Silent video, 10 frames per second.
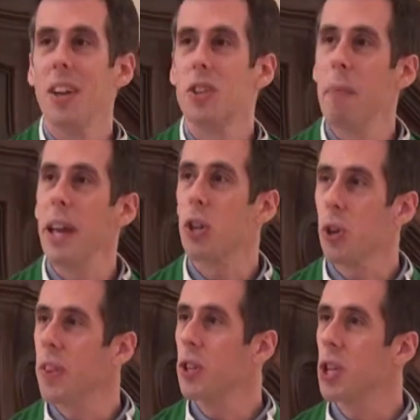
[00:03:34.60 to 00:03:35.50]
To make
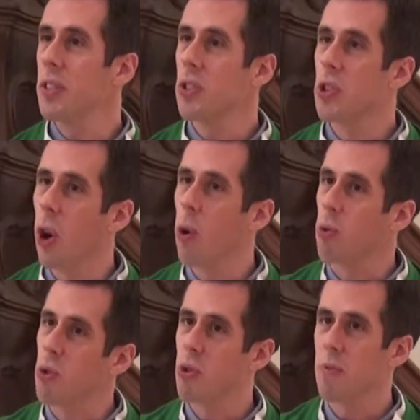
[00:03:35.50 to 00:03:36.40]
sure that Jesus
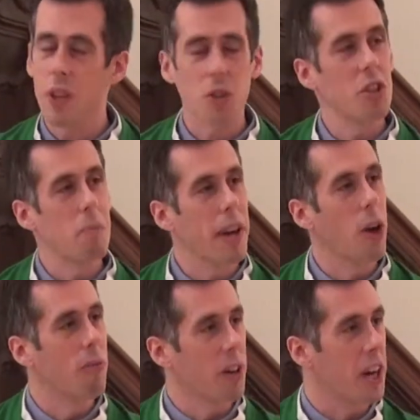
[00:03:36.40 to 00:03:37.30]
knows there's somebody
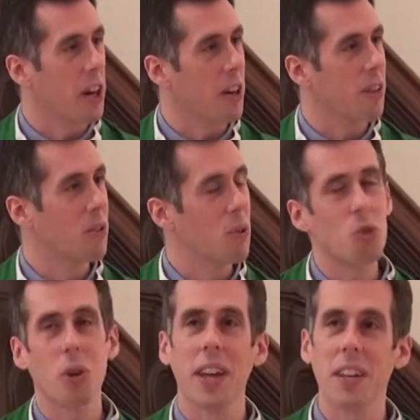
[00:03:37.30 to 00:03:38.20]
over here
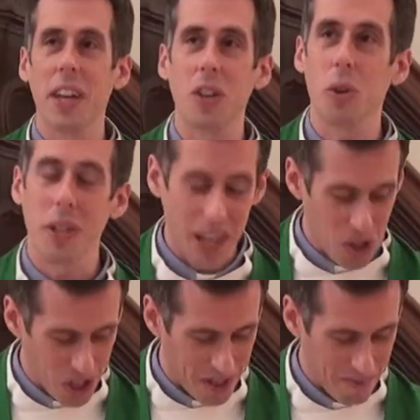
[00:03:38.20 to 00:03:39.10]
who's trying to get your
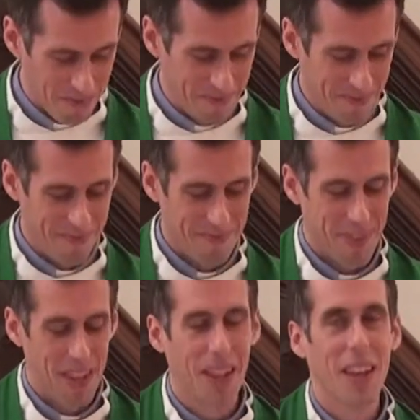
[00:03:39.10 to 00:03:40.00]
attention.
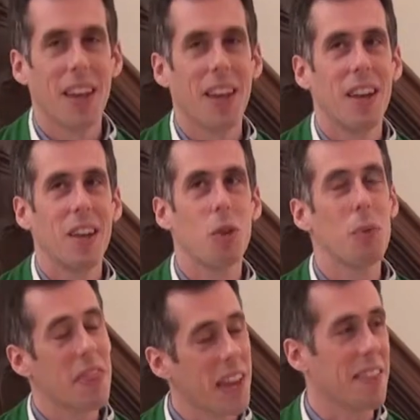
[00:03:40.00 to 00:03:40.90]
You
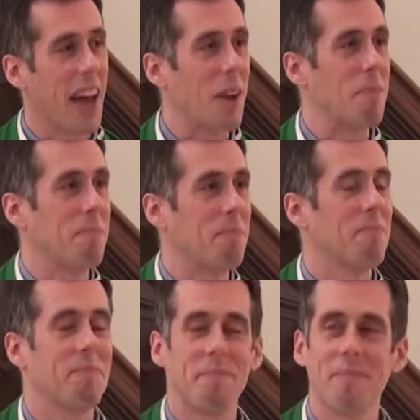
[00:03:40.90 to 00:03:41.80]
would think that.
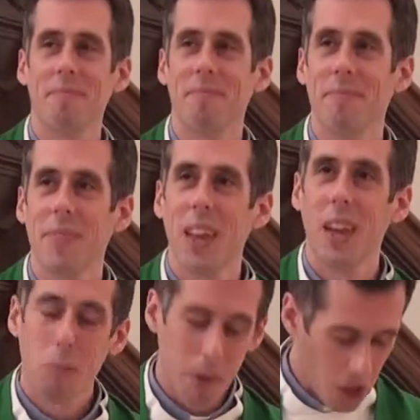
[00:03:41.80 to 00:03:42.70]

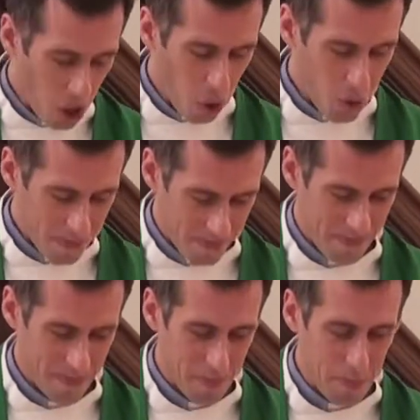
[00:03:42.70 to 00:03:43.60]
But no,
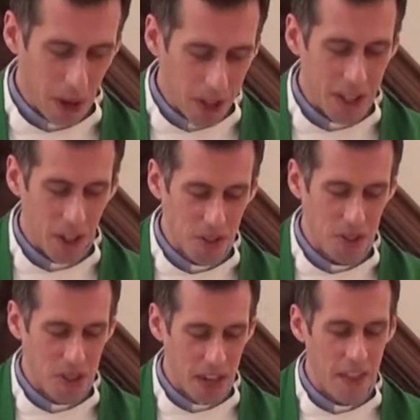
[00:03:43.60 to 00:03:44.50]
Mark tells
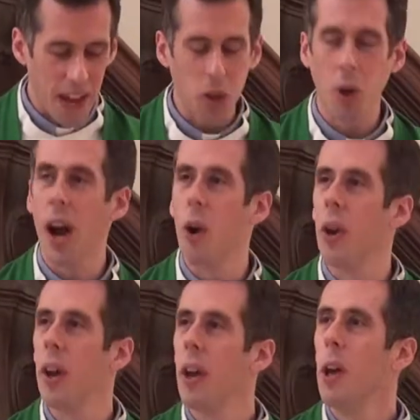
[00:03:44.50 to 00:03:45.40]
us that in that crowd,
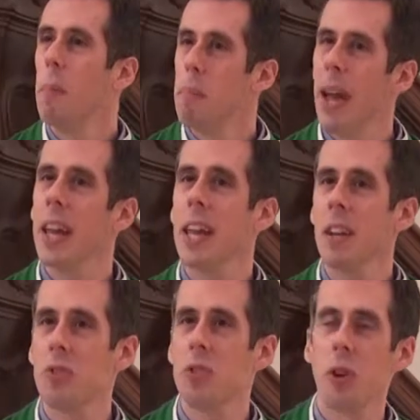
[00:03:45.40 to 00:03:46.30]
many
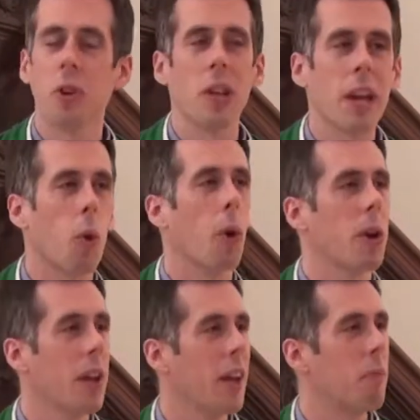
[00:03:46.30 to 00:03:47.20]
sternly
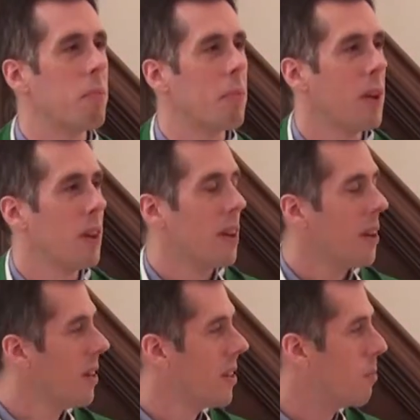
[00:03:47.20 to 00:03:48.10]
ordered him
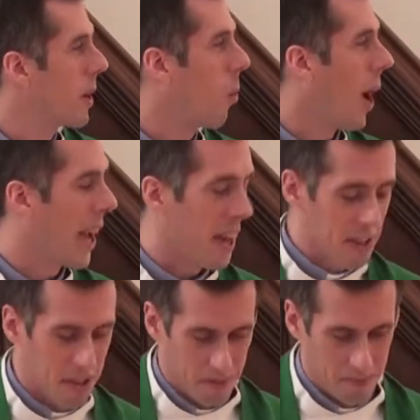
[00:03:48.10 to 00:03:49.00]
to be quiet.